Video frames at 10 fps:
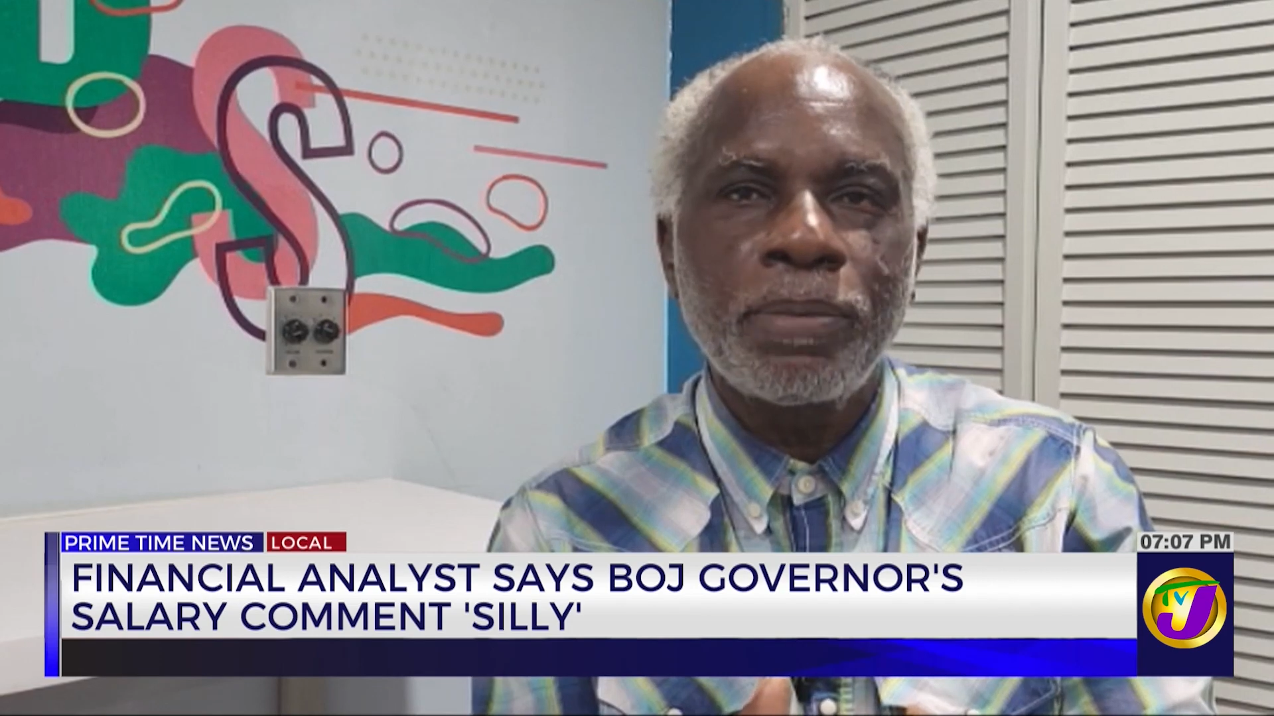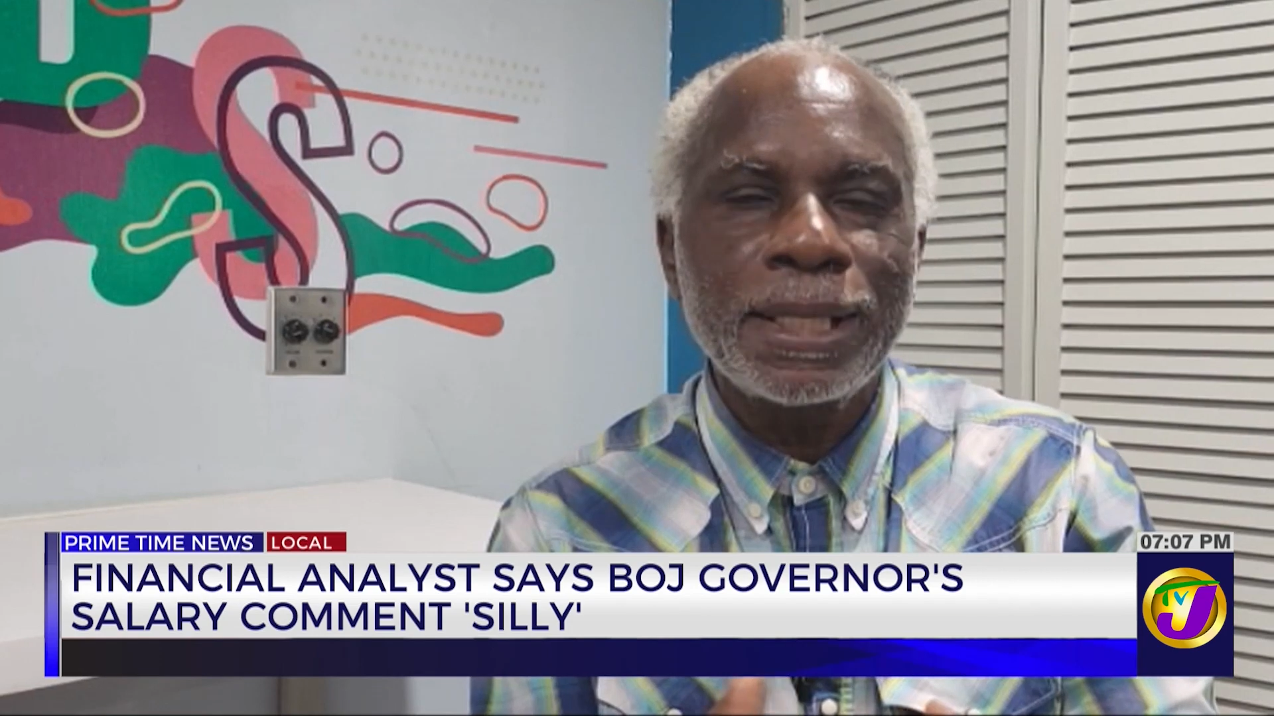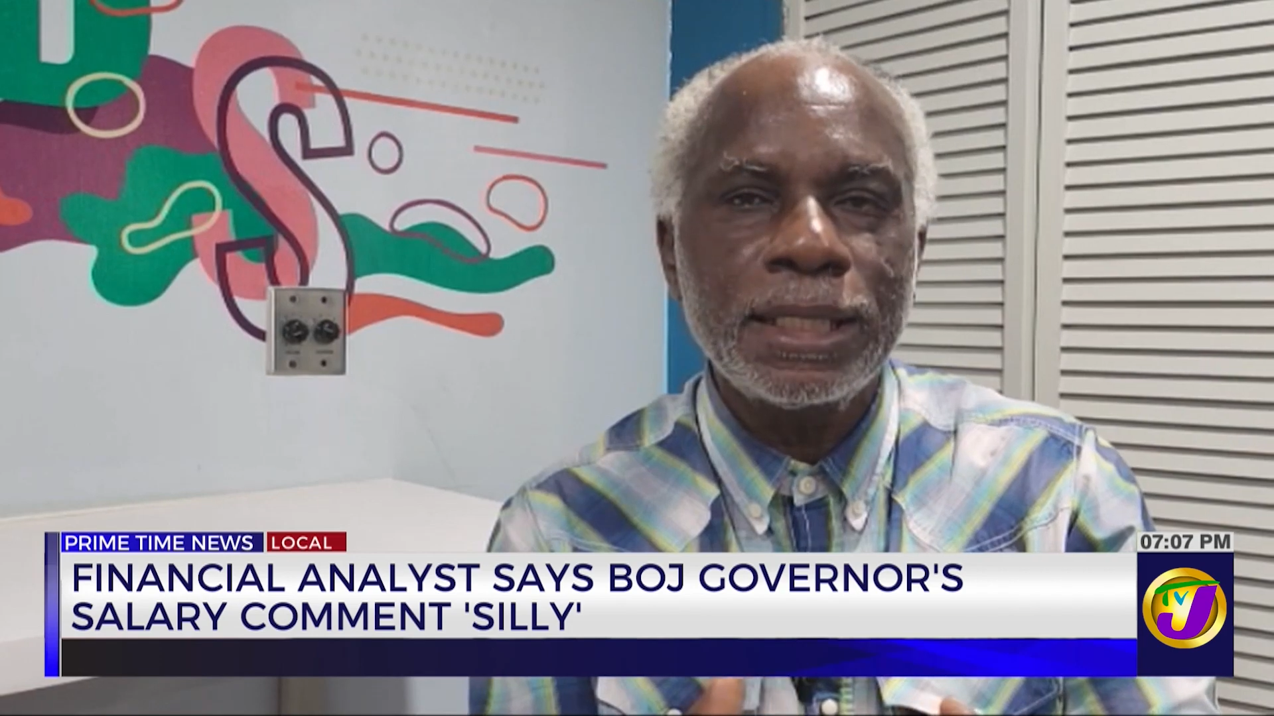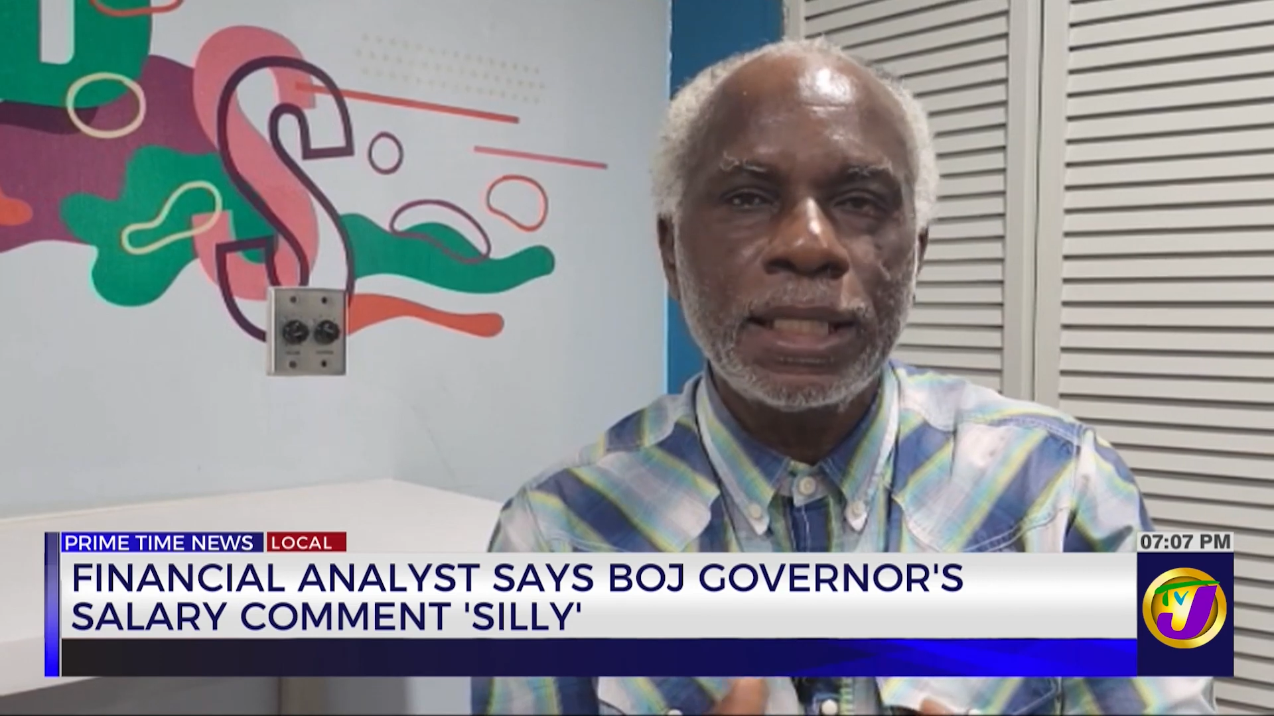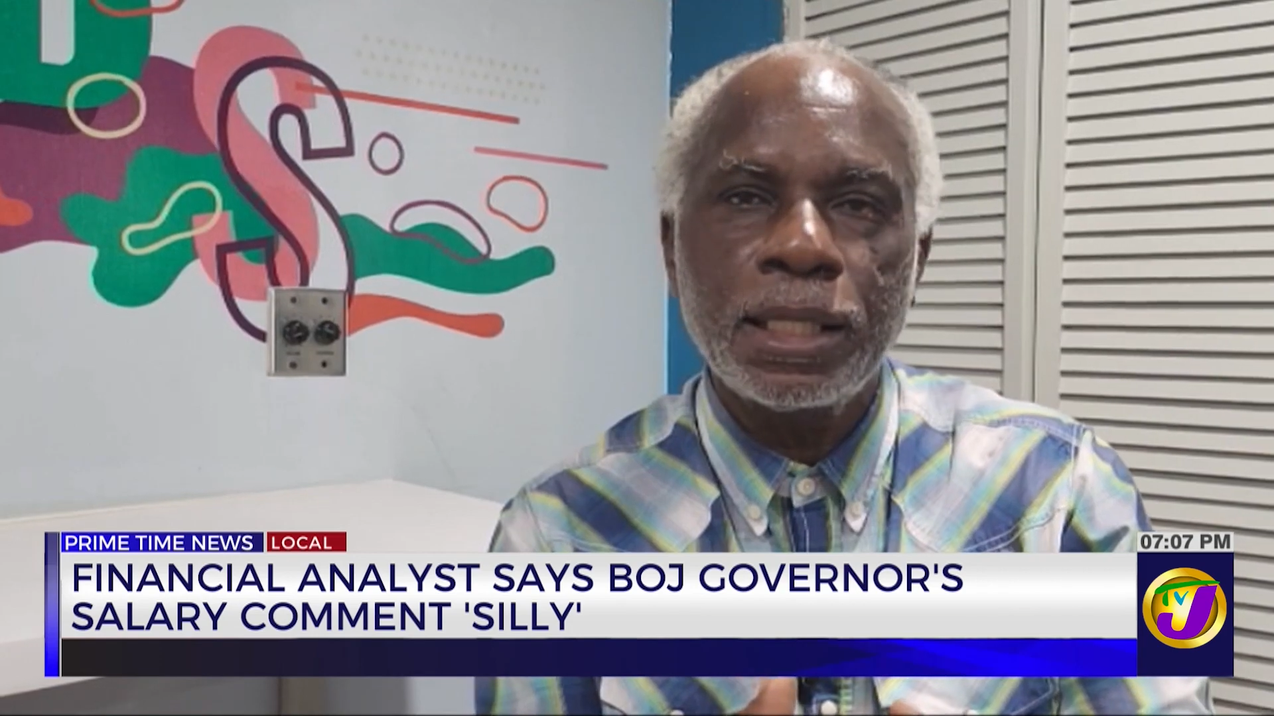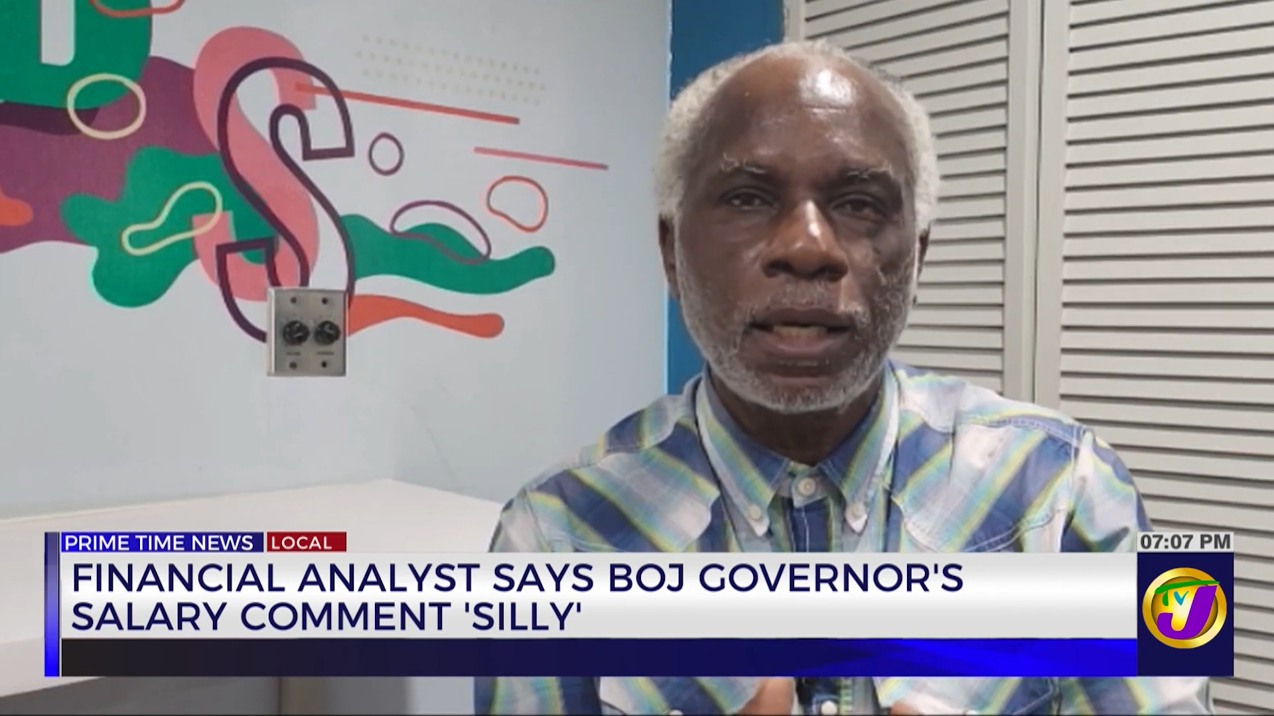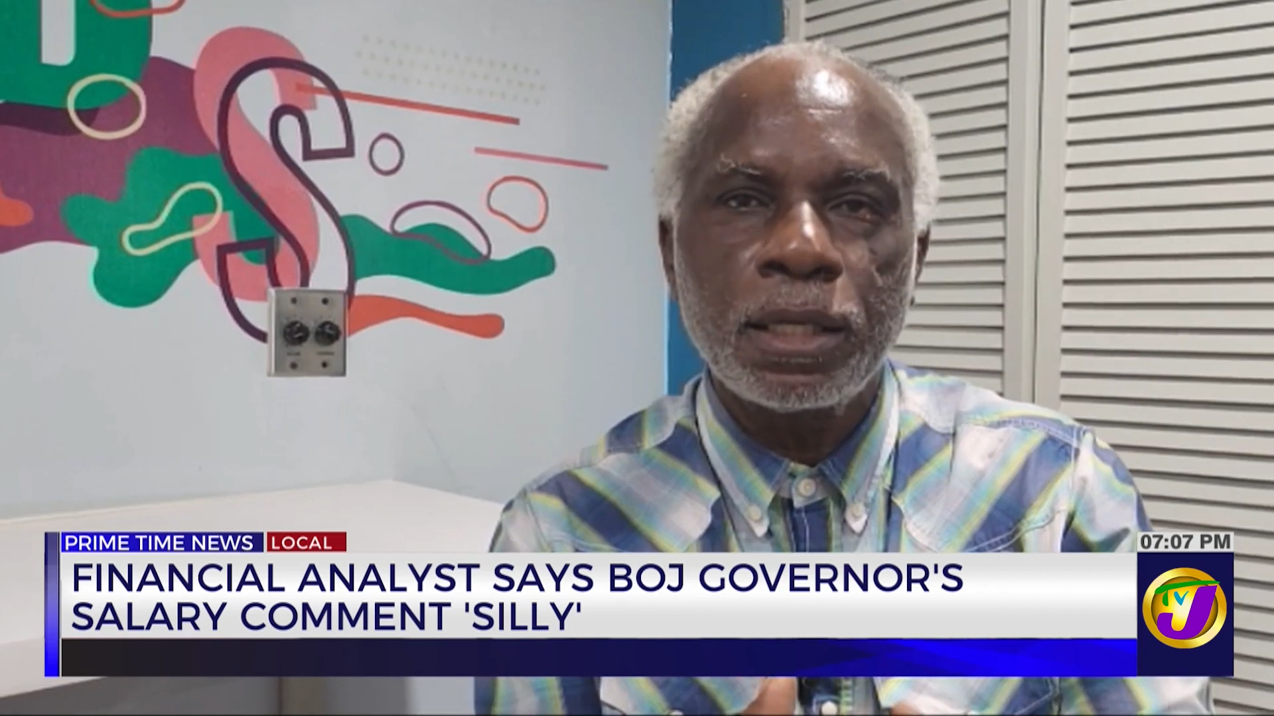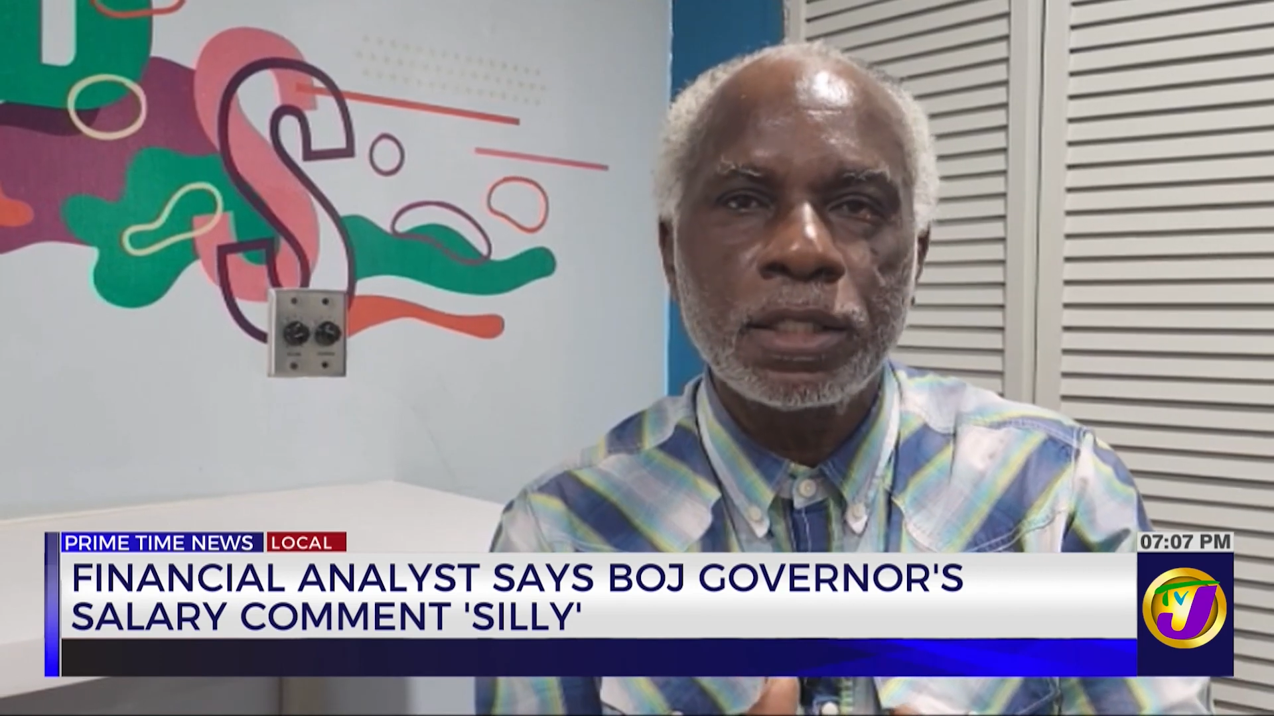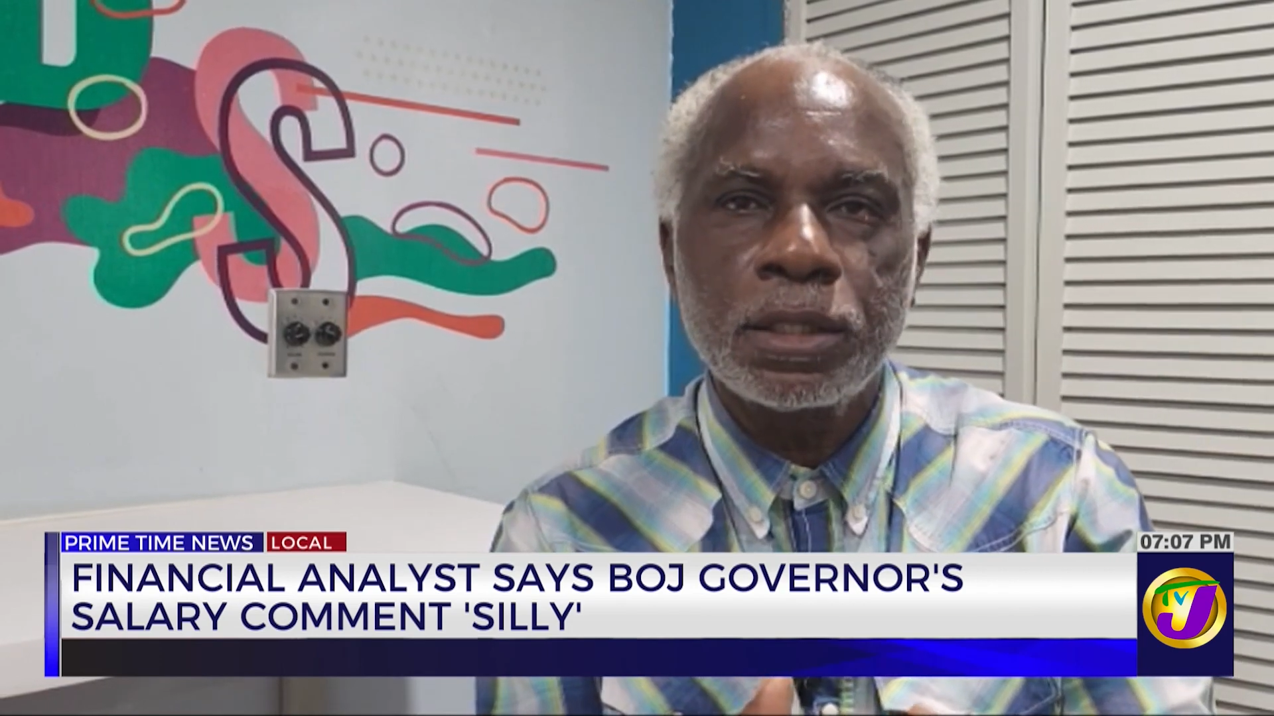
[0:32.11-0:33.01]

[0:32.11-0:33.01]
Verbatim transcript: particularly